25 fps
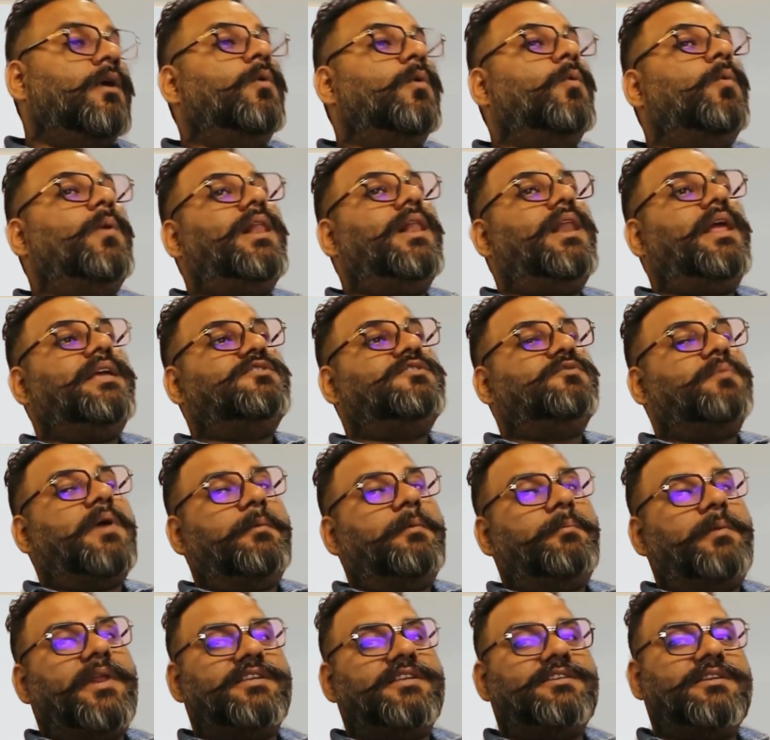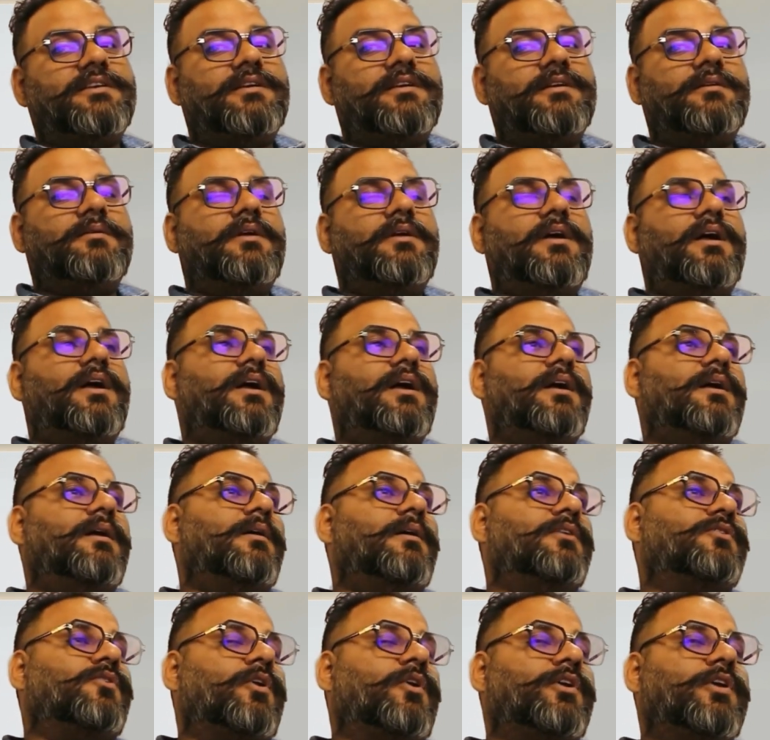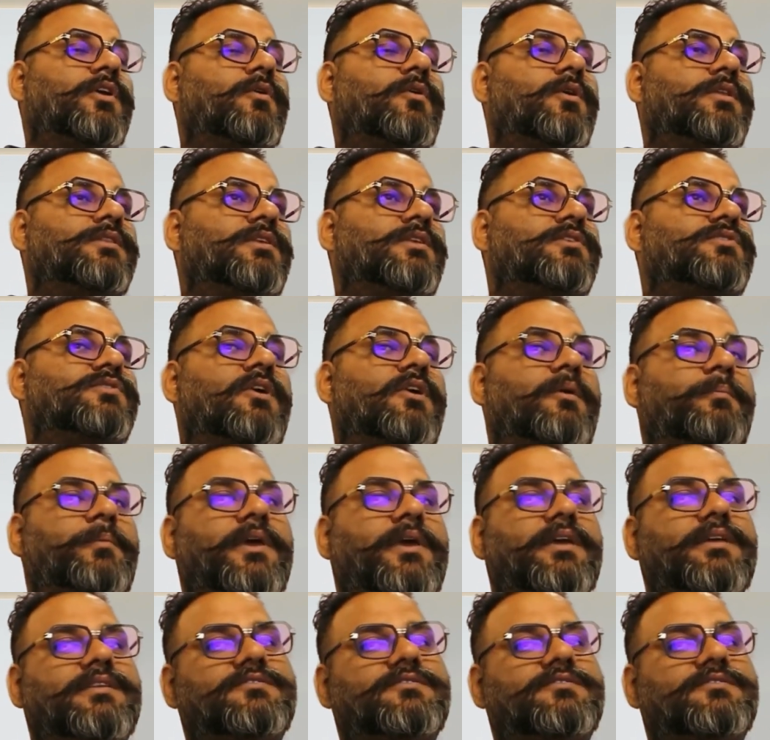Well, it's my pleasure talking on this topic.